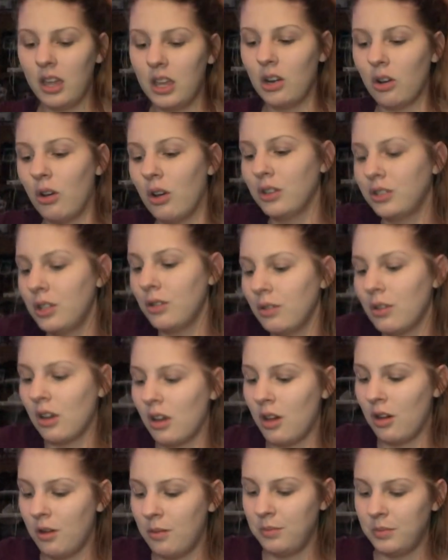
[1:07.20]
It also
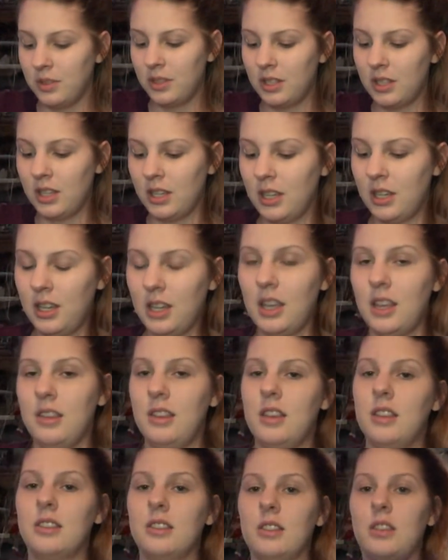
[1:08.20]
comes
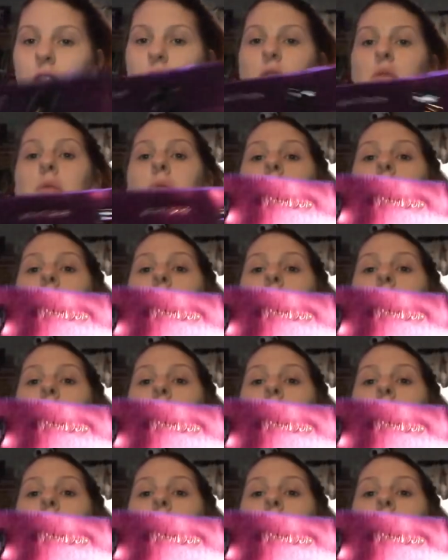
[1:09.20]
in this little